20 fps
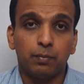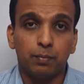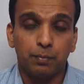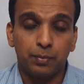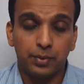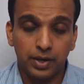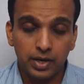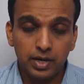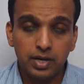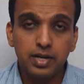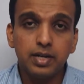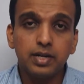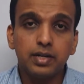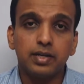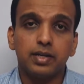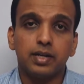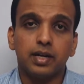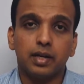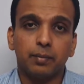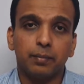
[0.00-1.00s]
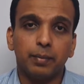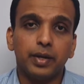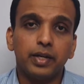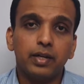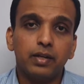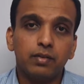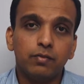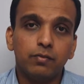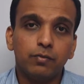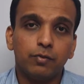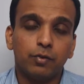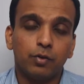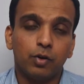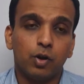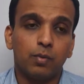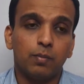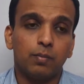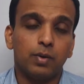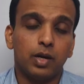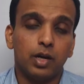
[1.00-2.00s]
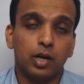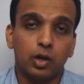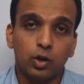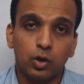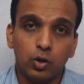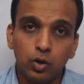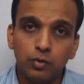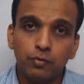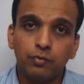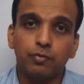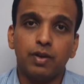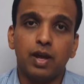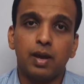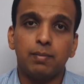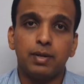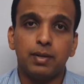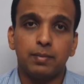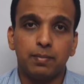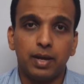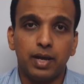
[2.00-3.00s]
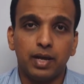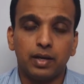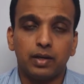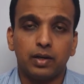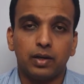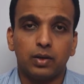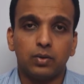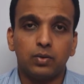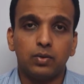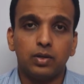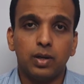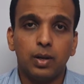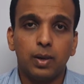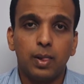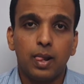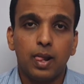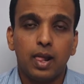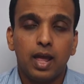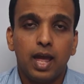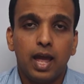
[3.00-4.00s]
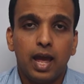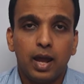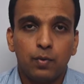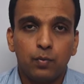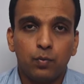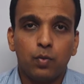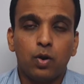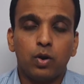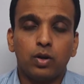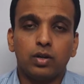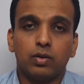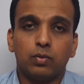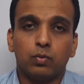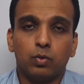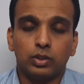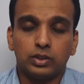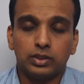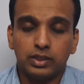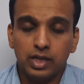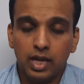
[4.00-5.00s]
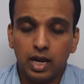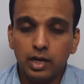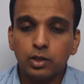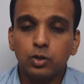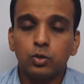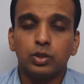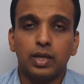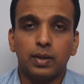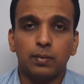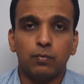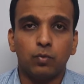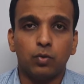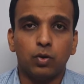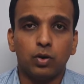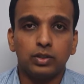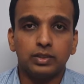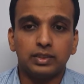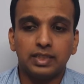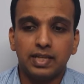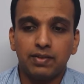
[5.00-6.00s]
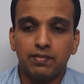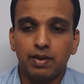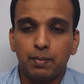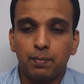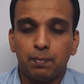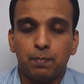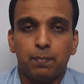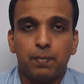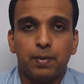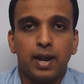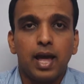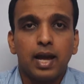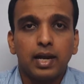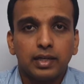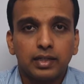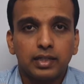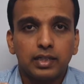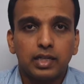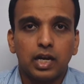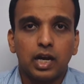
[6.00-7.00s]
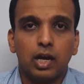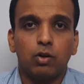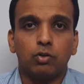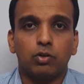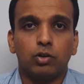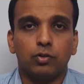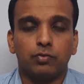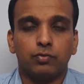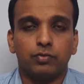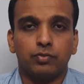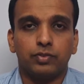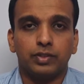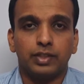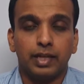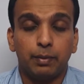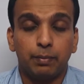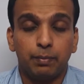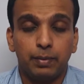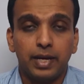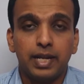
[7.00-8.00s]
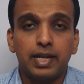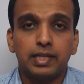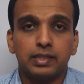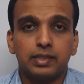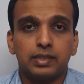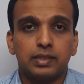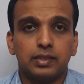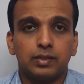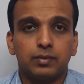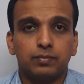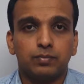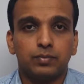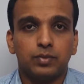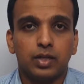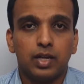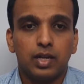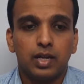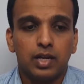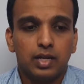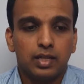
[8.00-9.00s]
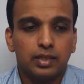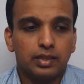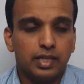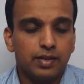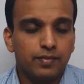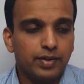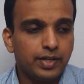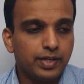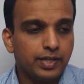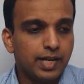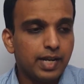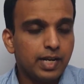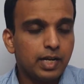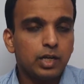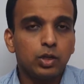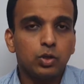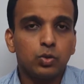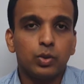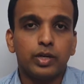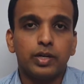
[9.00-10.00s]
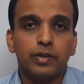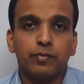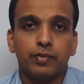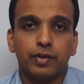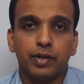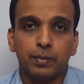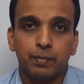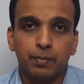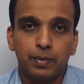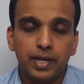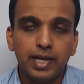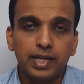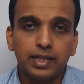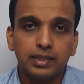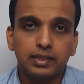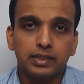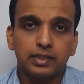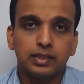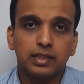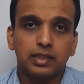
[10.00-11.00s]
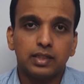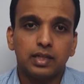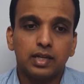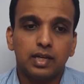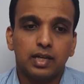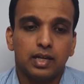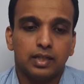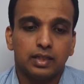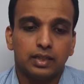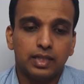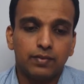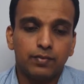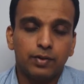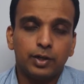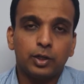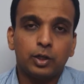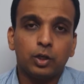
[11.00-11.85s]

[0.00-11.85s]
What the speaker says: brilliant young men from a good family background. And what was done to them was they were plucked out of their place. They were taken to a different place. They were